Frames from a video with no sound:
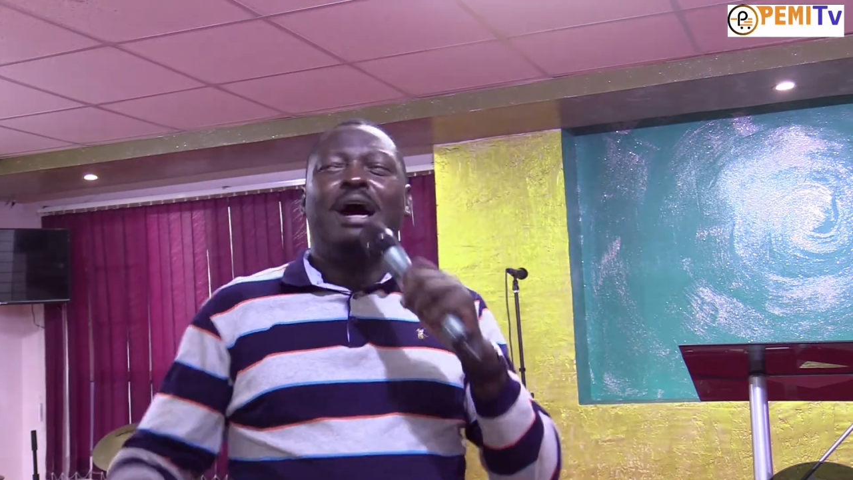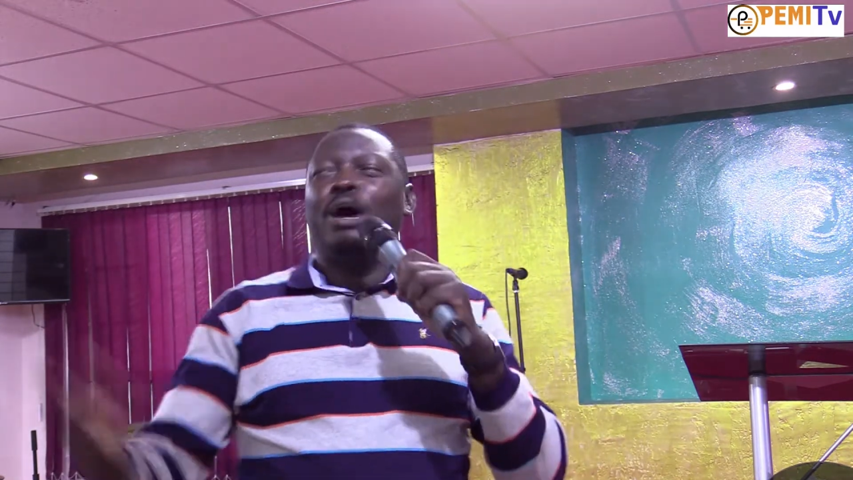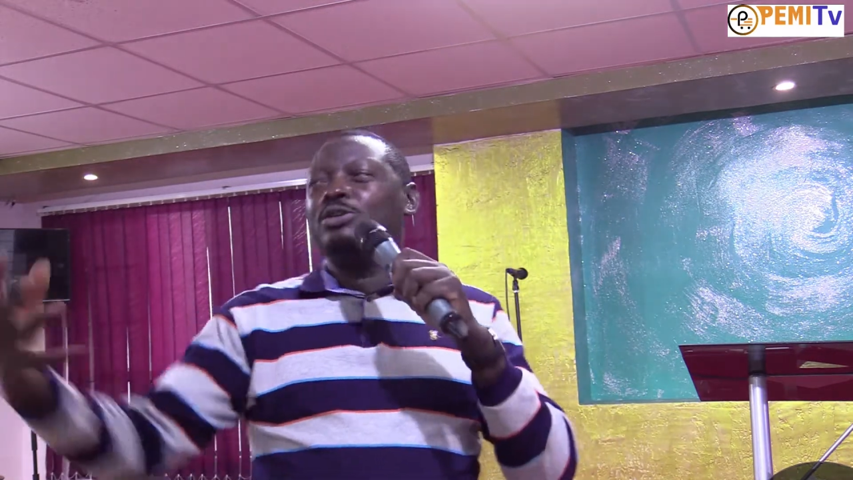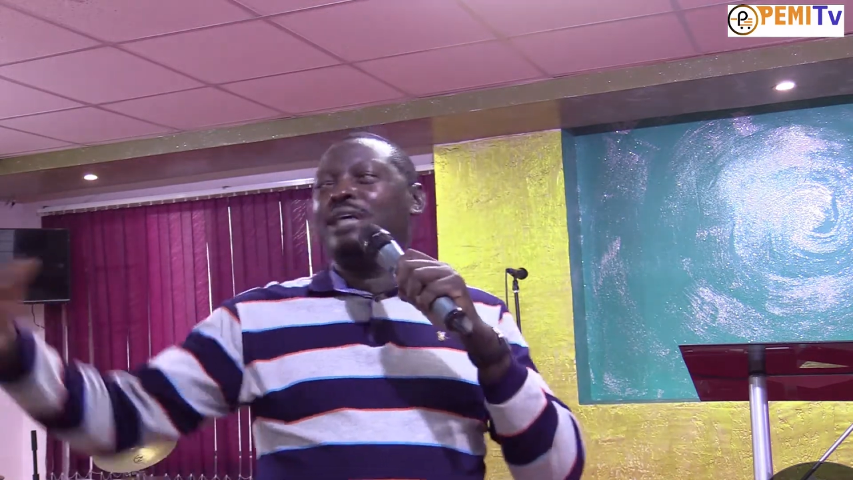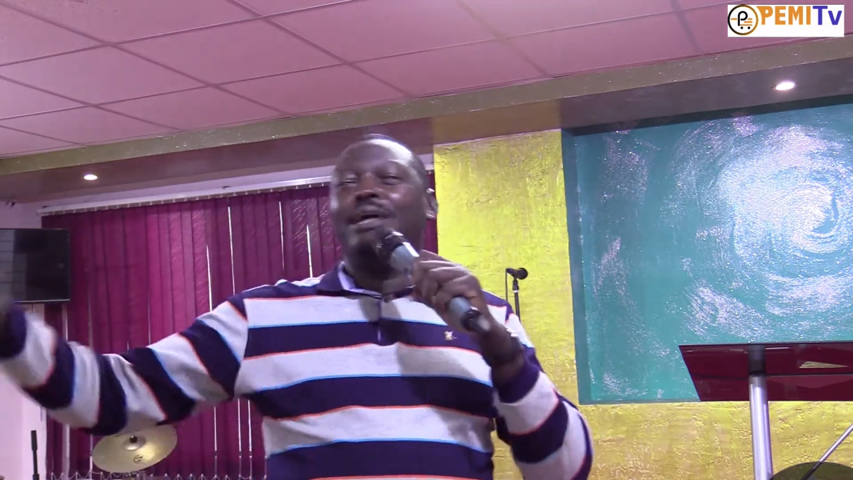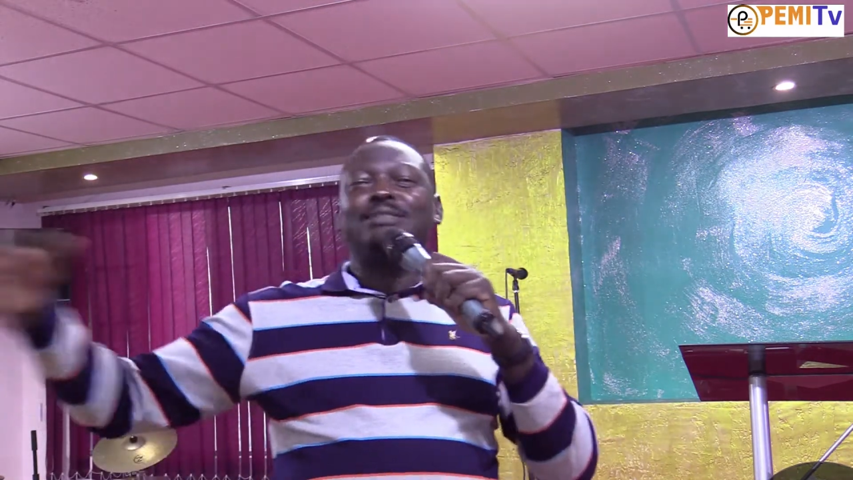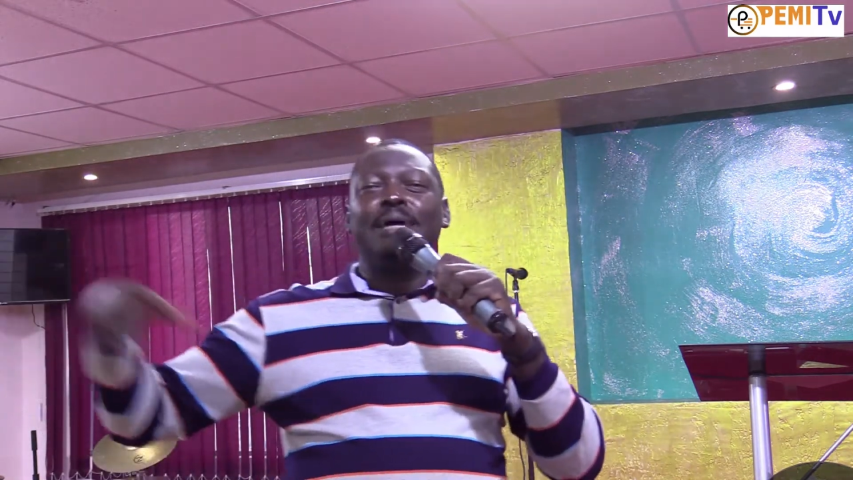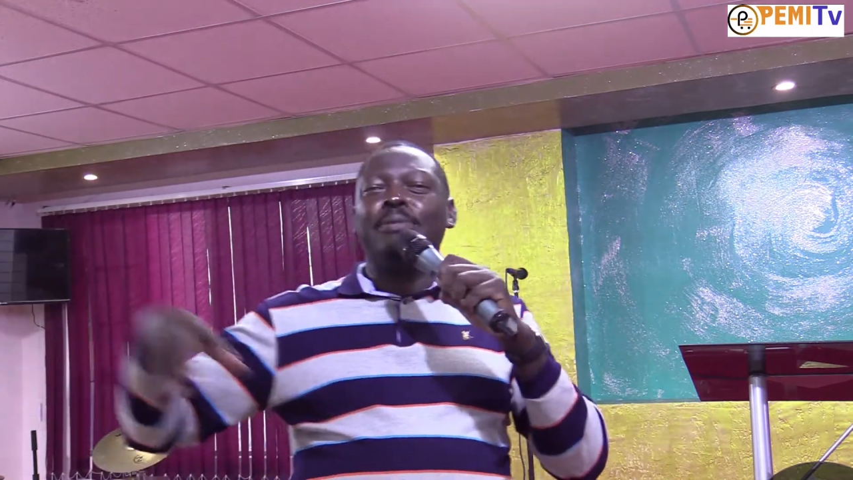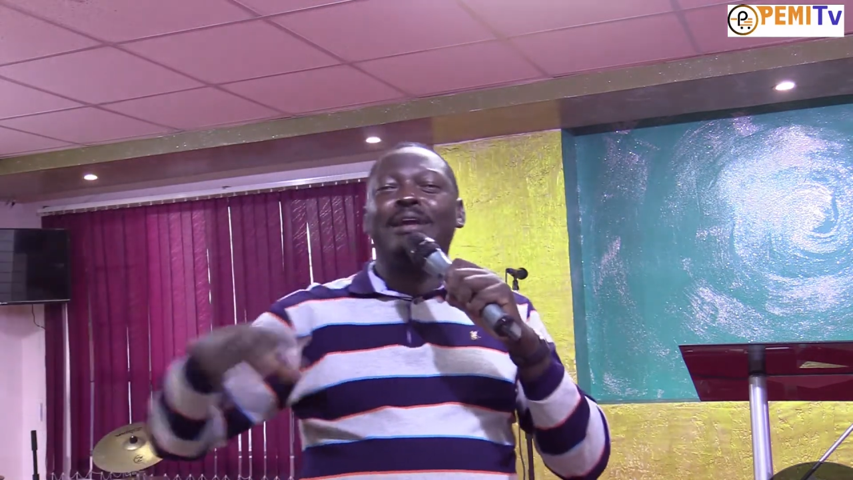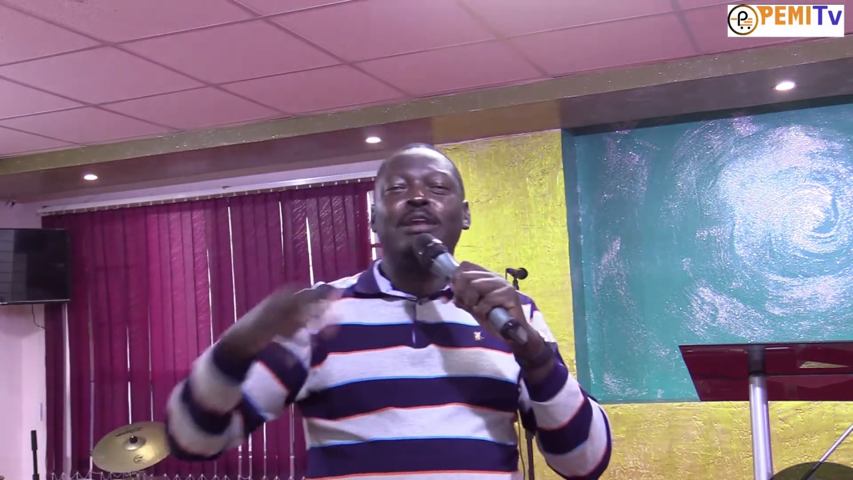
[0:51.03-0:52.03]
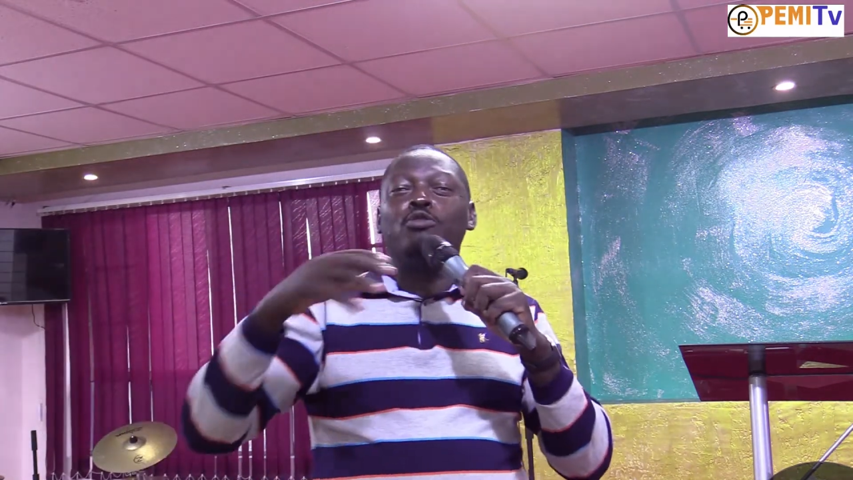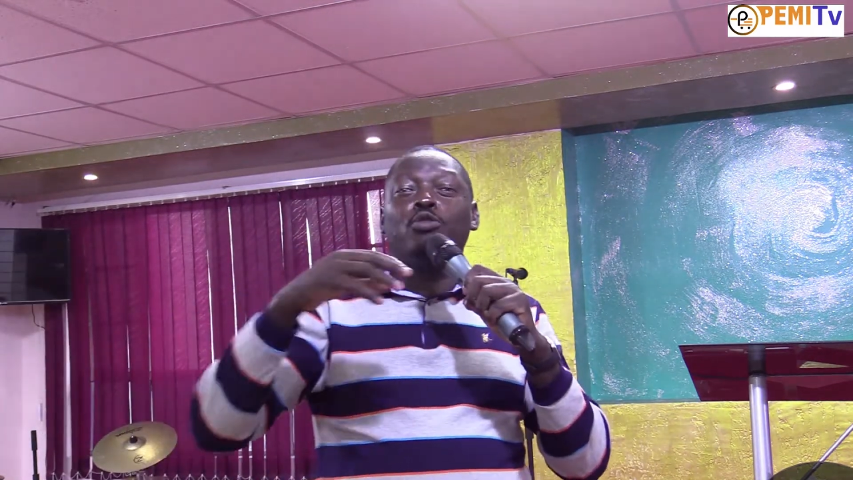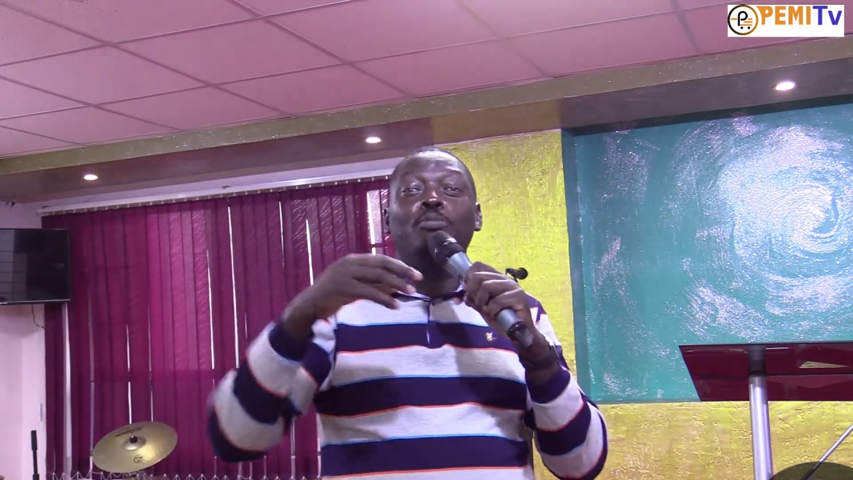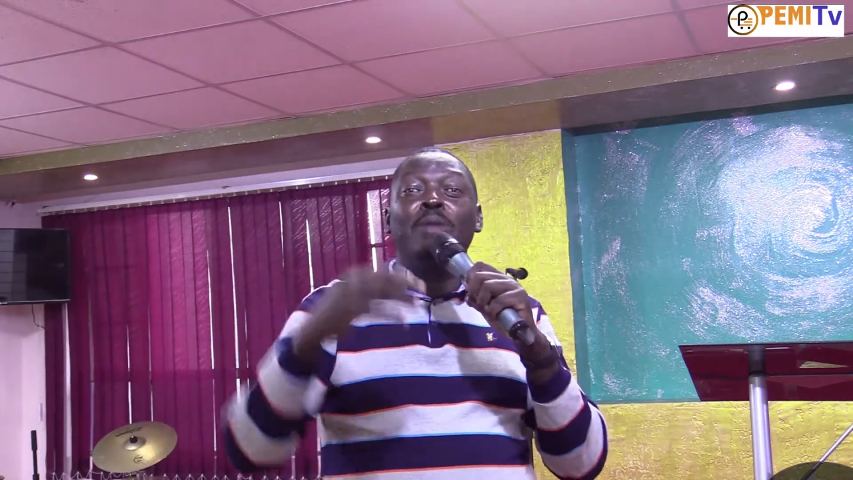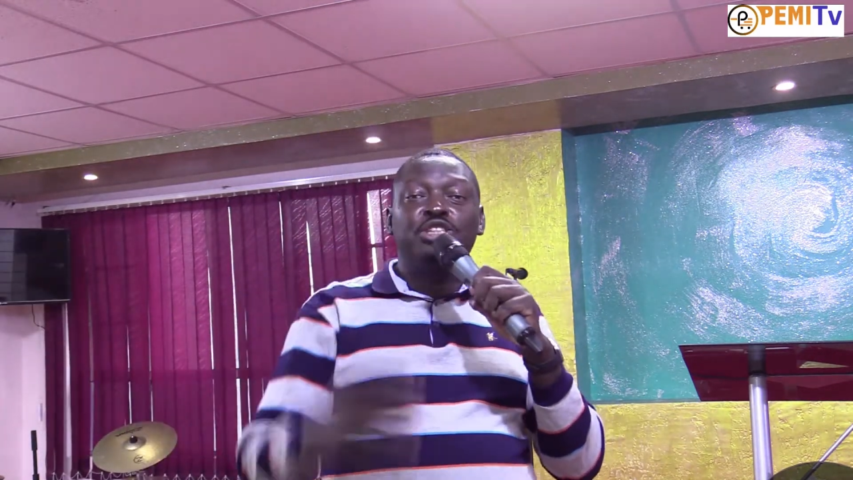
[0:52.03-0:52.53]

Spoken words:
I wish I had time and I could